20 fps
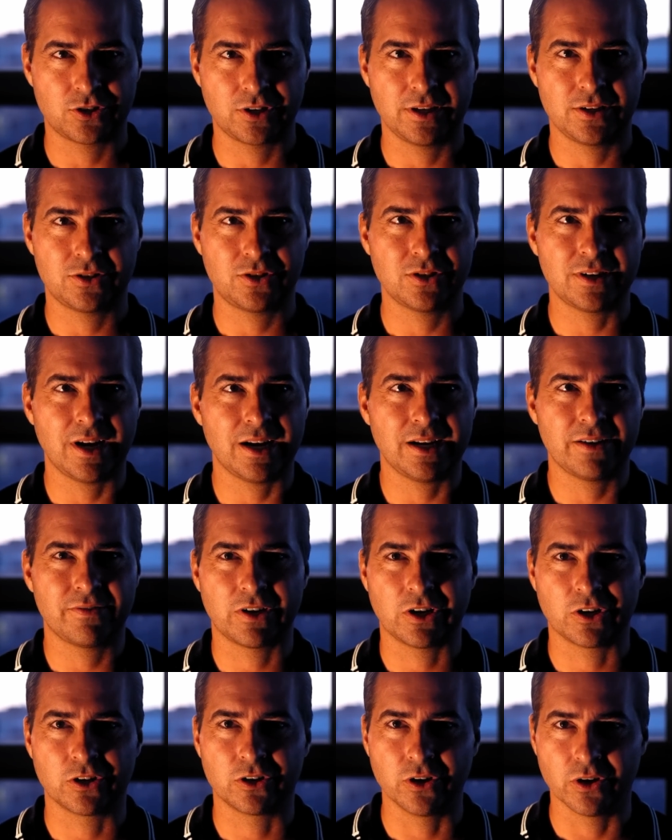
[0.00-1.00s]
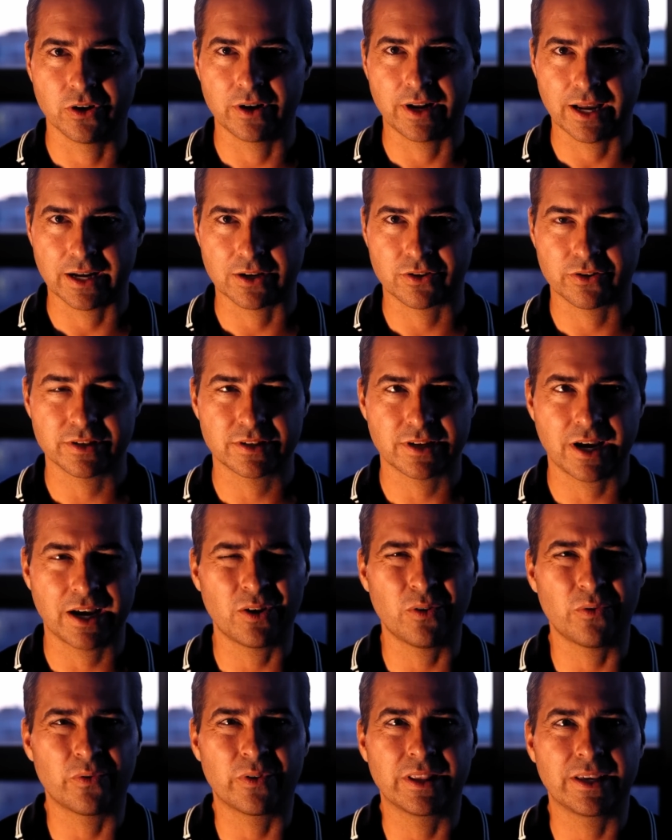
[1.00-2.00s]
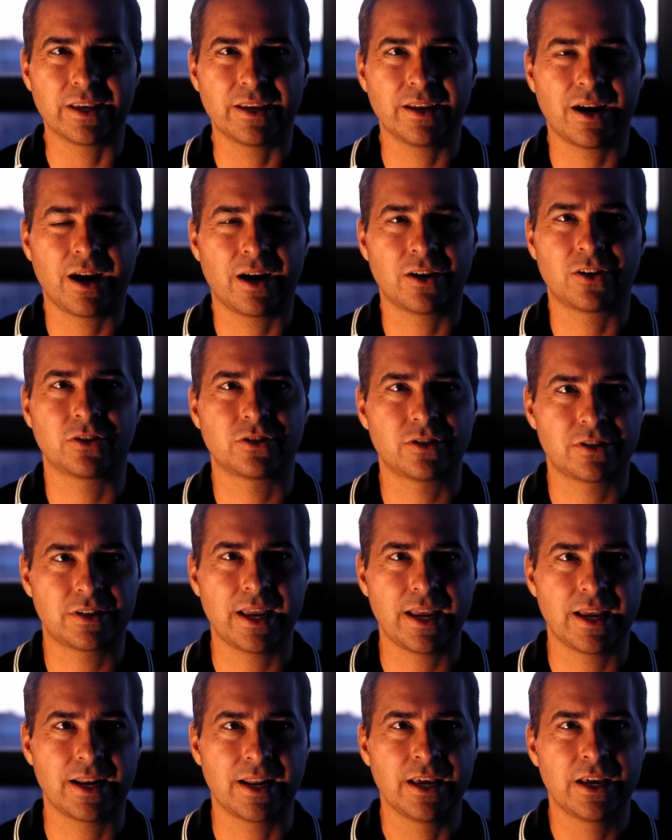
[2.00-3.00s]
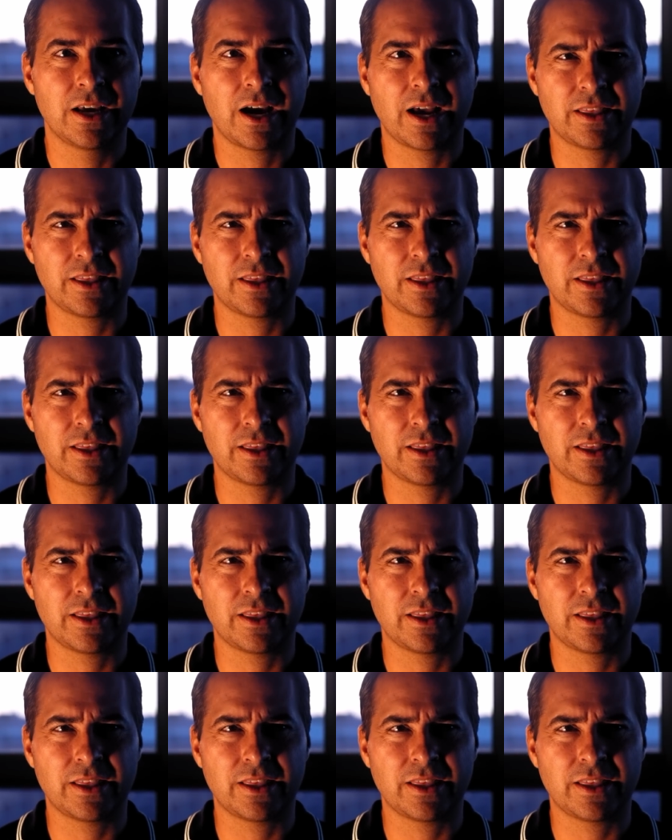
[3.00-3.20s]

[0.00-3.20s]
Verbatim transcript: She, she's not even a good actress. I don't really understand.